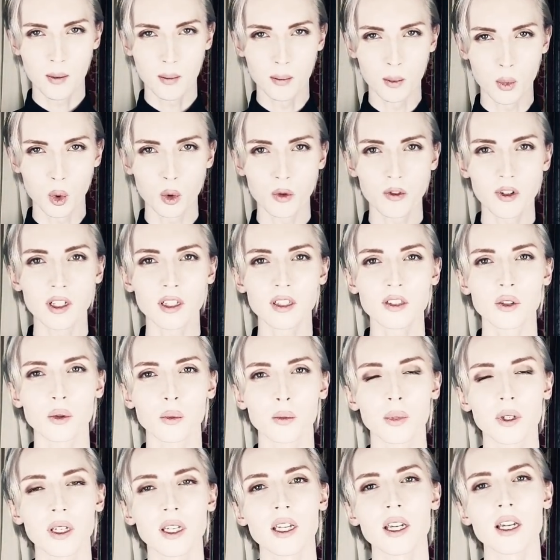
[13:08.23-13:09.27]
move into
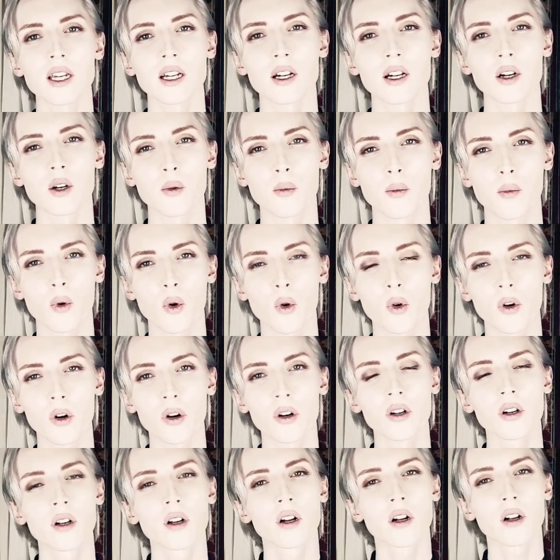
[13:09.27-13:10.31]
being a
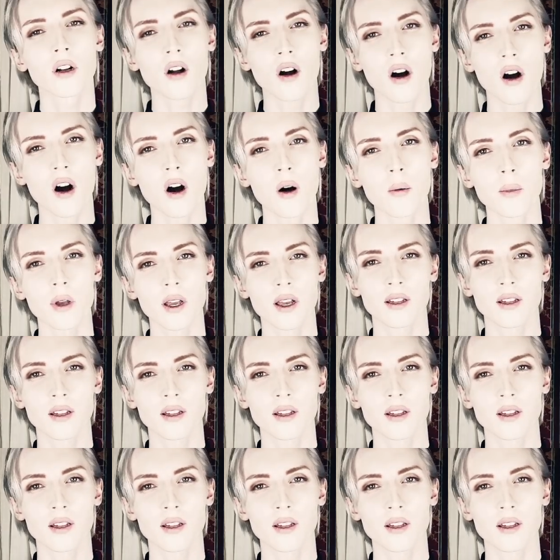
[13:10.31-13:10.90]
more calm